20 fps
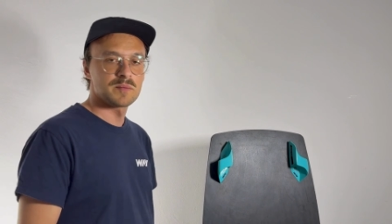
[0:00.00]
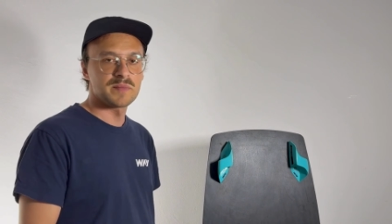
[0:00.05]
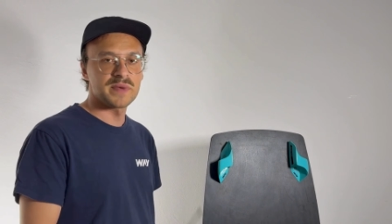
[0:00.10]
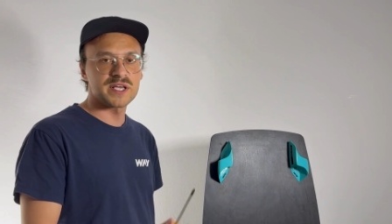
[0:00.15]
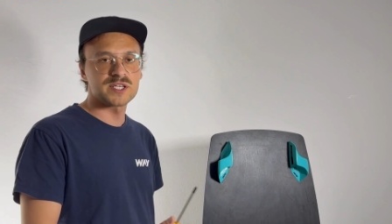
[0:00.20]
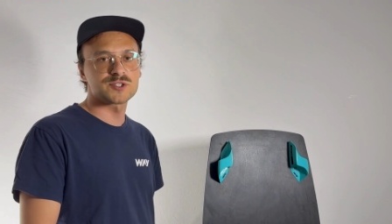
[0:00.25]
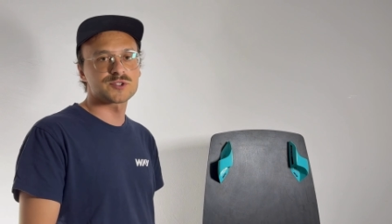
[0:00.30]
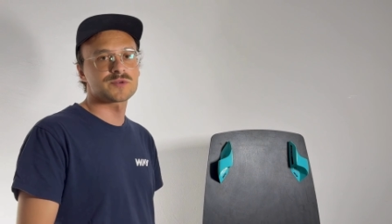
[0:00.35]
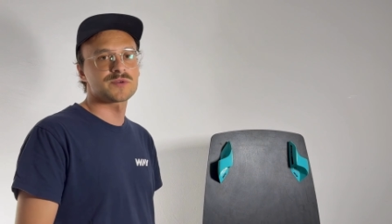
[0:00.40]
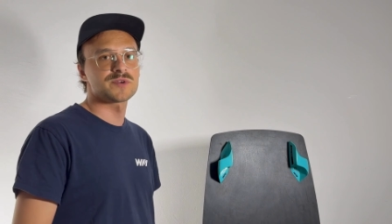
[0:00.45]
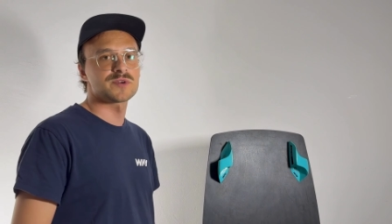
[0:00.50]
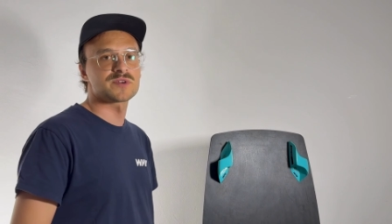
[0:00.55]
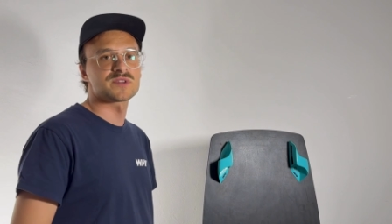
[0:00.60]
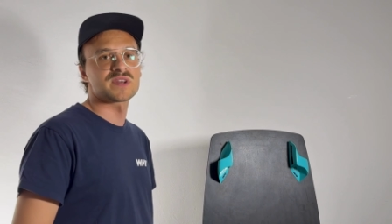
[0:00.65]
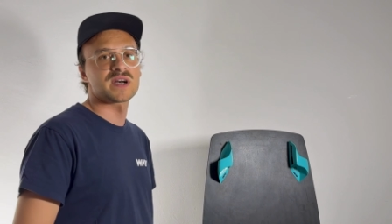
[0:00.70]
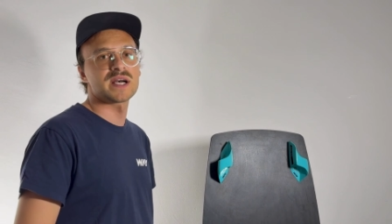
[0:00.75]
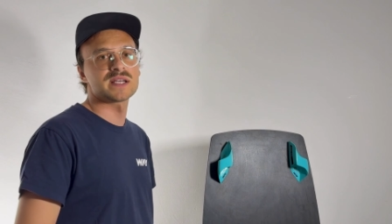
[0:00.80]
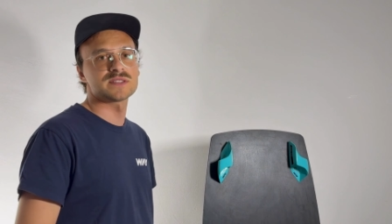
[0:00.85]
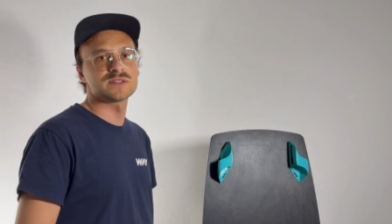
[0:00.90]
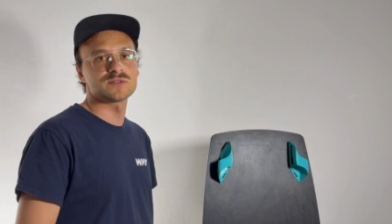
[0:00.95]
Make sure you
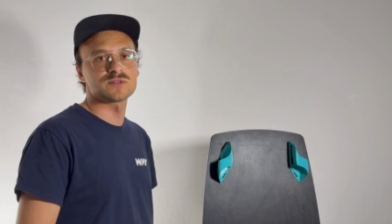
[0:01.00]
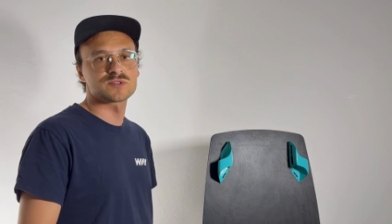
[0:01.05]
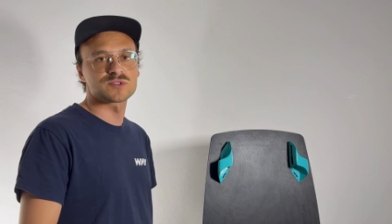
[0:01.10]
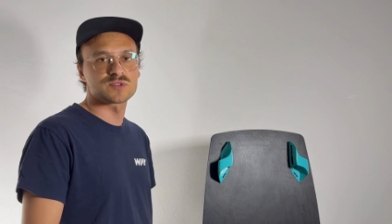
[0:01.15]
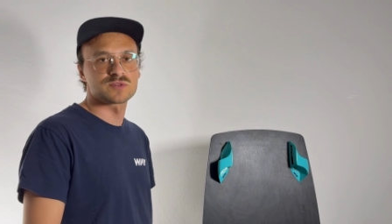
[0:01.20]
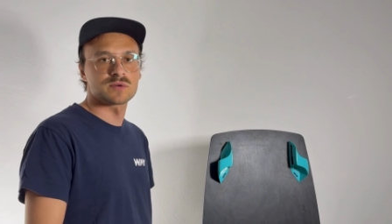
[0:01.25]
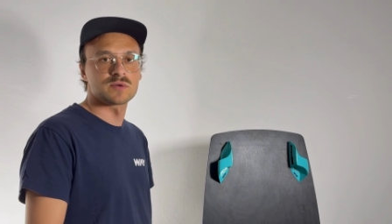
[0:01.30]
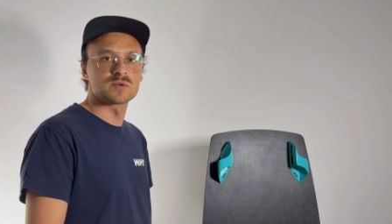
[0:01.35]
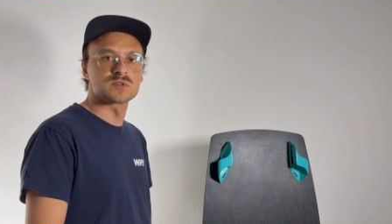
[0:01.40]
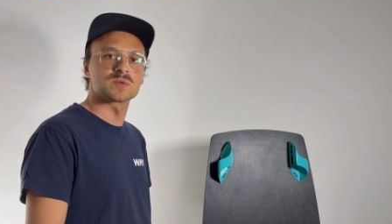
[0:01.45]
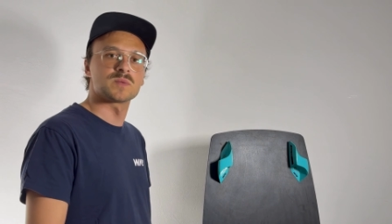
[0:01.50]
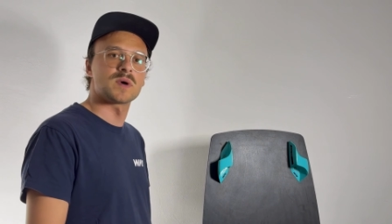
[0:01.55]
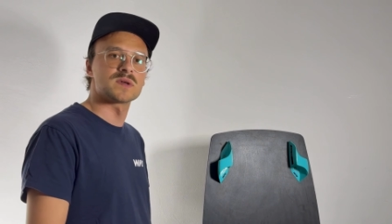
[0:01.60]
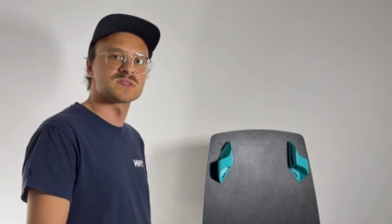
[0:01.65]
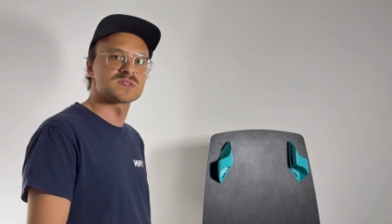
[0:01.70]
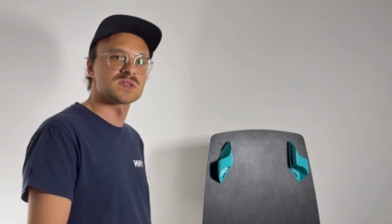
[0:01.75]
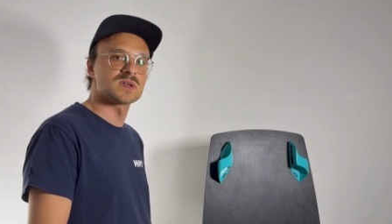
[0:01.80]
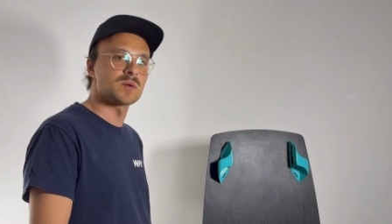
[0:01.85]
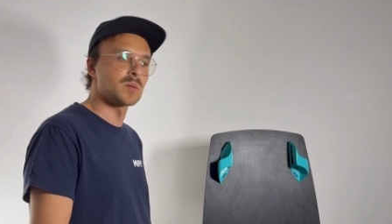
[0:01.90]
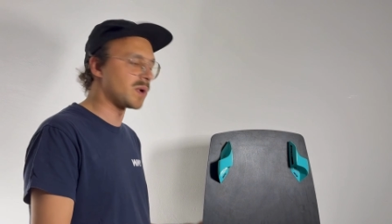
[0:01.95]
tighten your screws
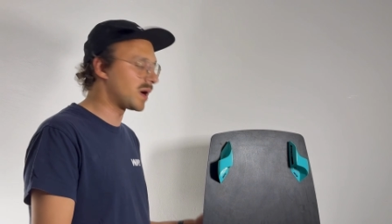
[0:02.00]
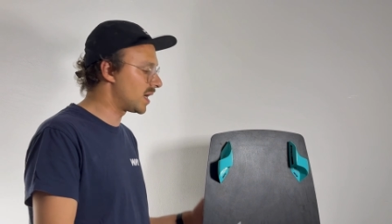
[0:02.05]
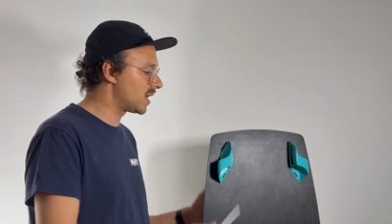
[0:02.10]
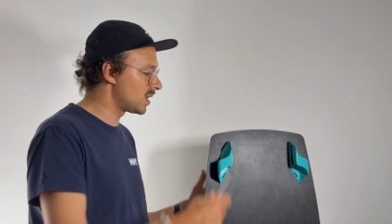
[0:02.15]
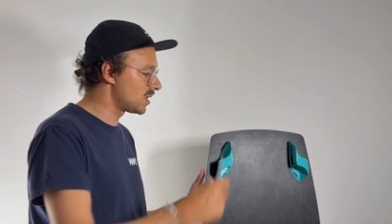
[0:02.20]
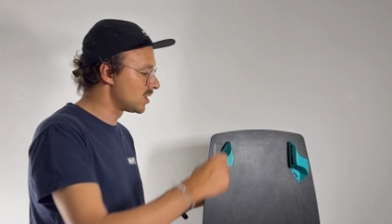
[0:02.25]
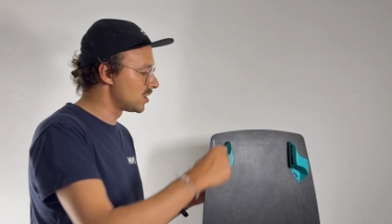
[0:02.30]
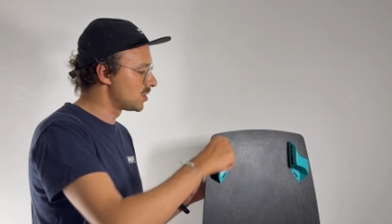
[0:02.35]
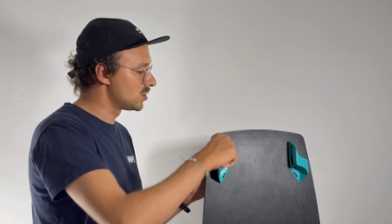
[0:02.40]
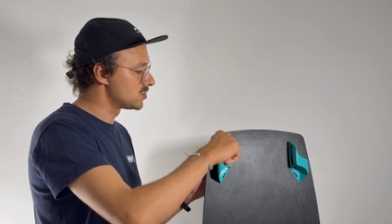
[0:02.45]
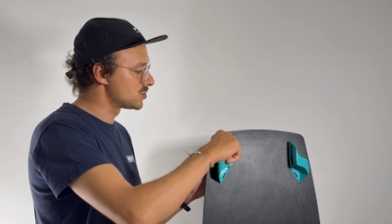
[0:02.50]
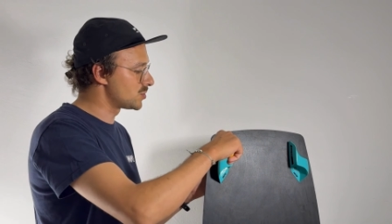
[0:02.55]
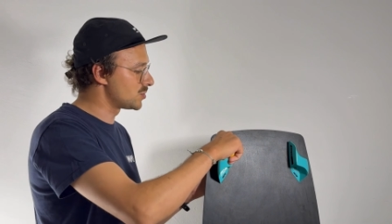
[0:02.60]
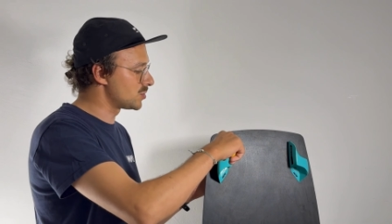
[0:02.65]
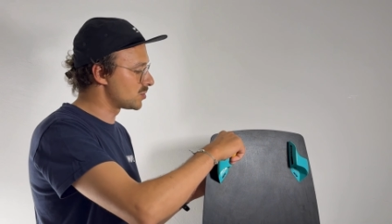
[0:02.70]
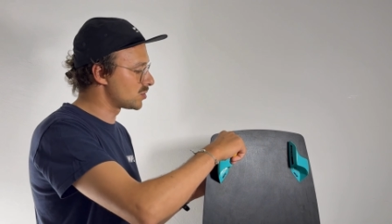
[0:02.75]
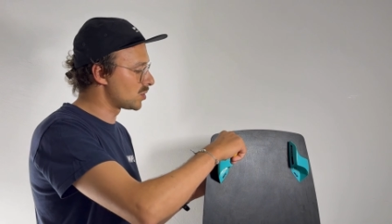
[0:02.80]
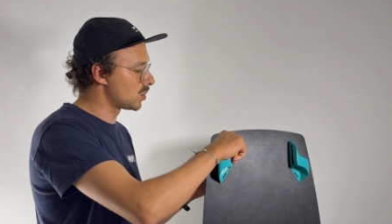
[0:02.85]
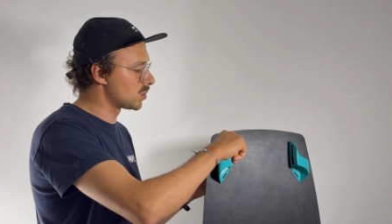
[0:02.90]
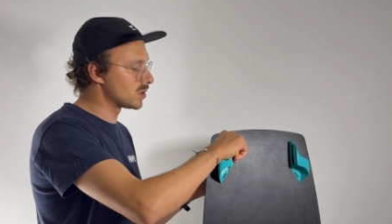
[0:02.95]
once in a while so you
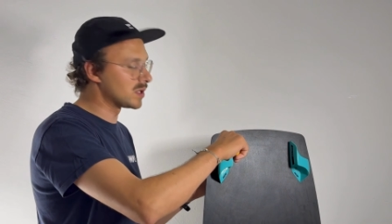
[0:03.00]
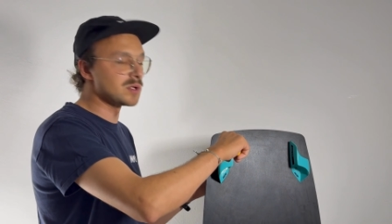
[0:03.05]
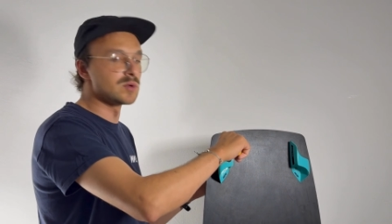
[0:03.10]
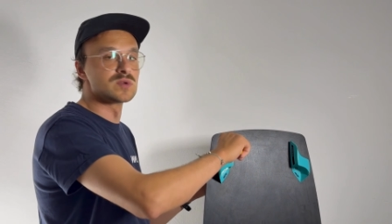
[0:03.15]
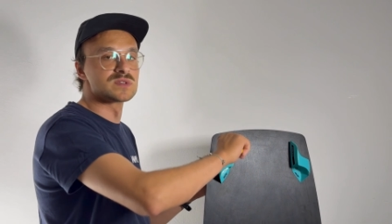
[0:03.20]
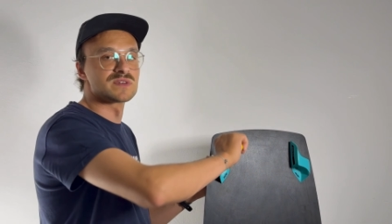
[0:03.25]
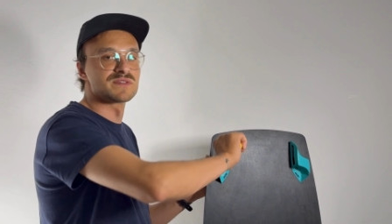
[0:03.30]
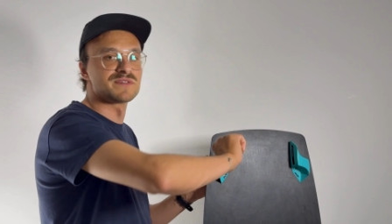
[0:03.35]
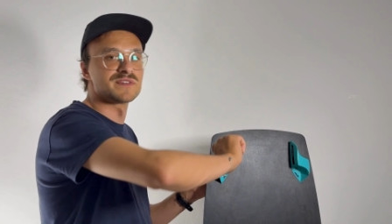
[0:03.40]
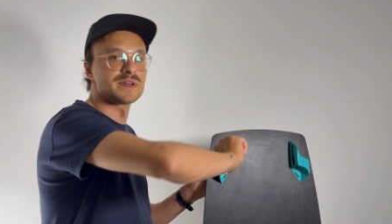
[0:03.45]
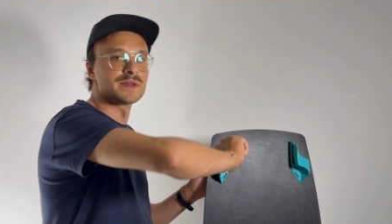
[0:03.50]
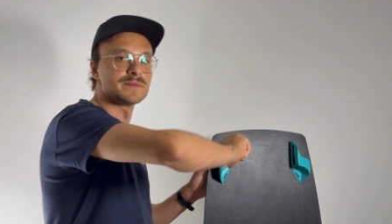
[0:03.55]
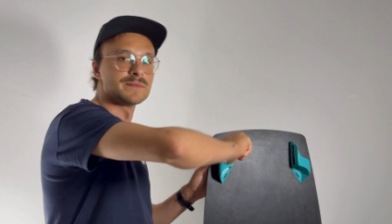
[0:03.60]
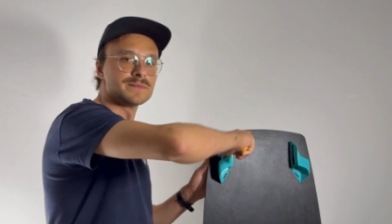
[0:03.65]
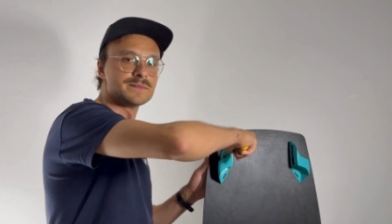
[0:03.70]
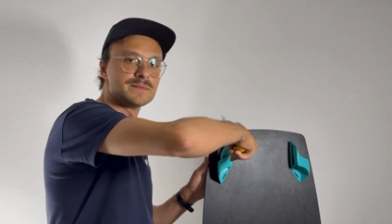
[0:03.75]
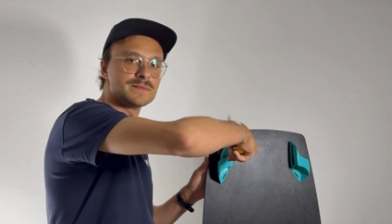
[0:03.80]
don't lose a fin.